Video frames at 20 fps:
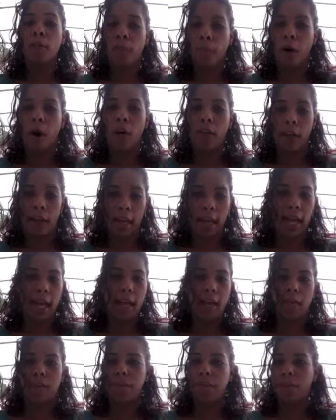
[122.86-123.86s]
the ball that
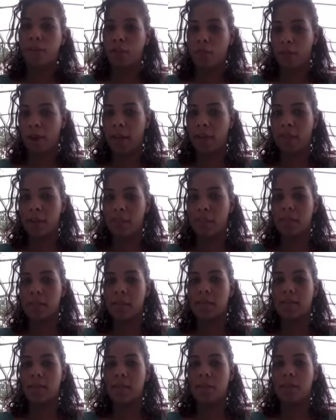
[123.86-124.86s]
gave the
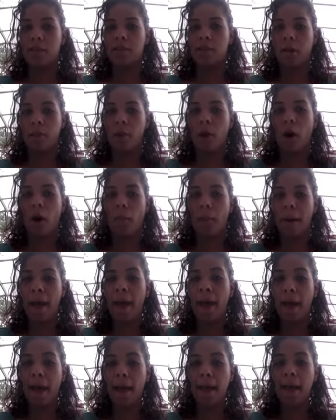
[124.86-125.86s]
Ravens the ball
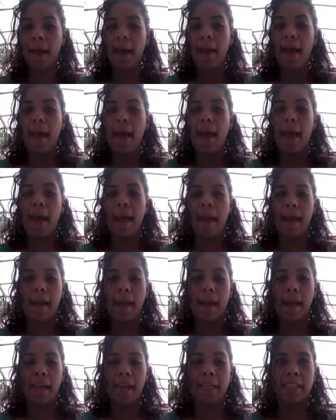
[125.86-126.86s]
back.
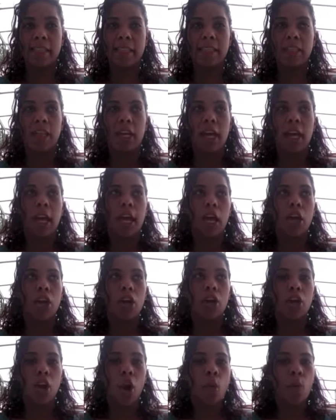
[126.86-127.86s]
And
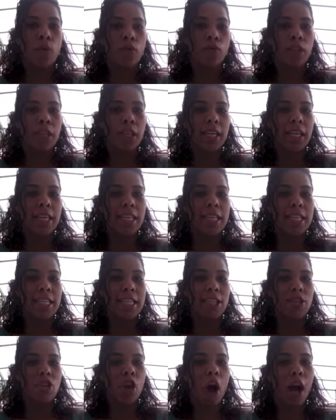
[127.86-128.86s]
no one really
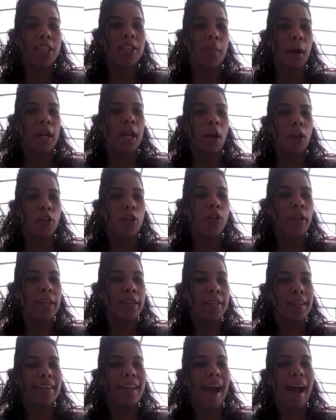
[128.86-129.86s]
talked about it, although they
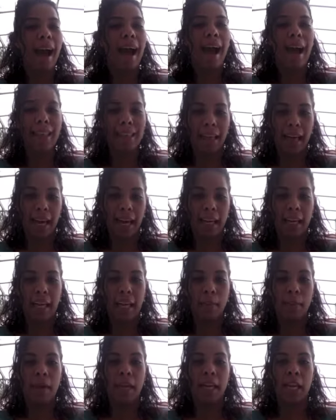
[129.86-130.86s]
did highlight
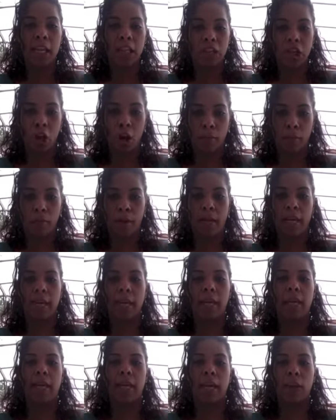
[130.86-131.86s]
him hitting Tom
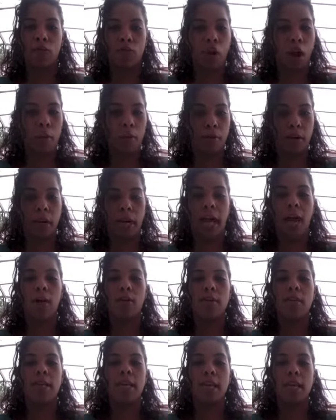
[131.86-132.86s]
Brady and Rob
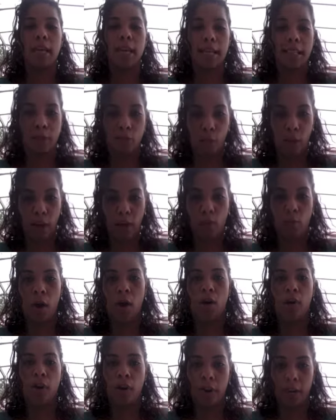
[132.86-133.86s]
Gronkowski and Wes
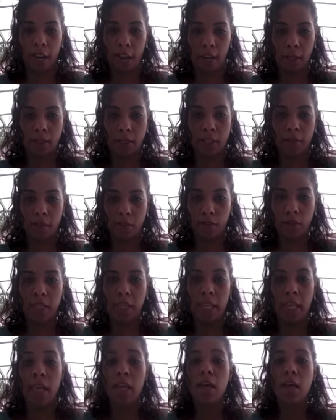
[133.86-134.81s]
Welker and now Stephen Ridley.